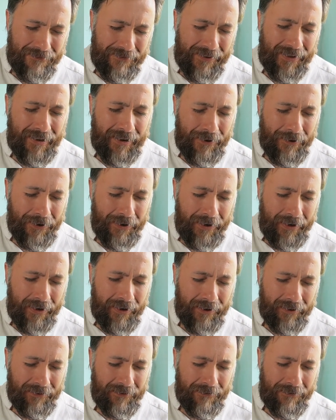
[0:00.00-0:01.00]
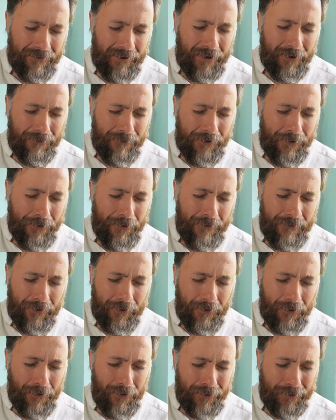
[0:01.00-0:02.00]
feel our heart full of joy
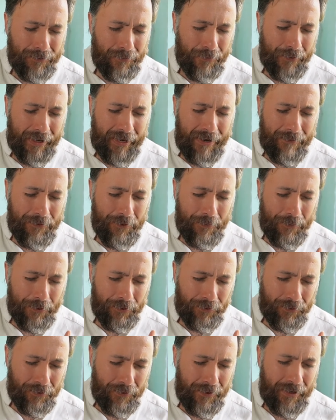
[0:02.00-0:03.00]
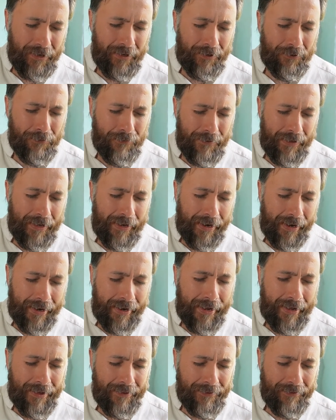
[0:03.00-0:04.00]
because we have the opportunity to be a
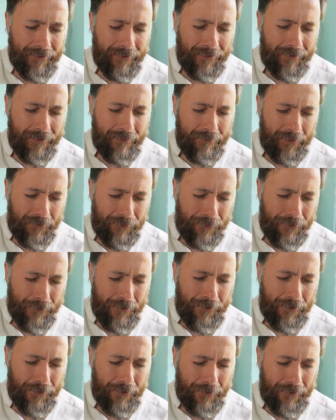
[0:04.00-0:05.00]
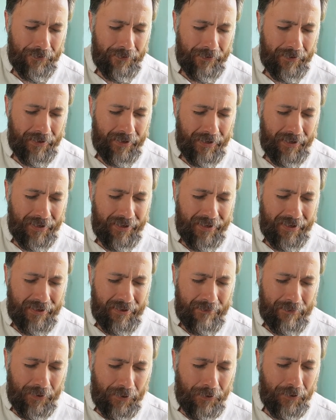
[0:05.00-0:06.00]
Chad before you,
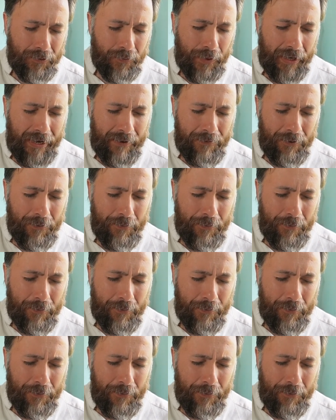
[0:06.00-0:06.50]
because we